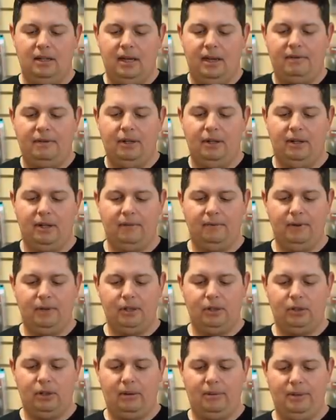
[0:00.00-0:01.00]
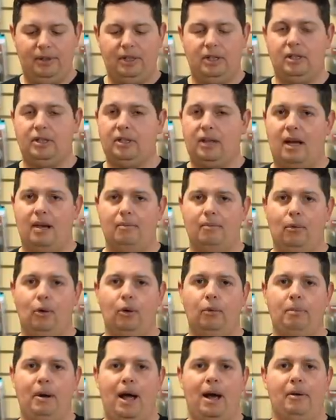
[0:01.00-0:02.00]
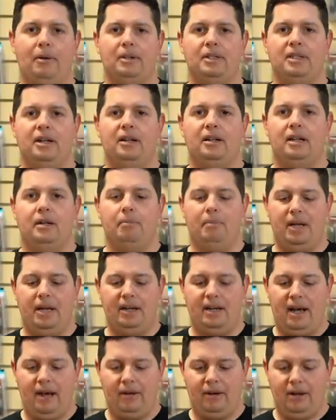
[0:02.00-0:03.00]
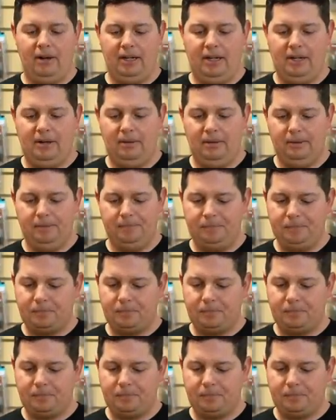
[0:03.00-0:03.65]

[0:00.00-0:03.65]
if you're looking for a treble that just got more power, it's not gonna bend out on you,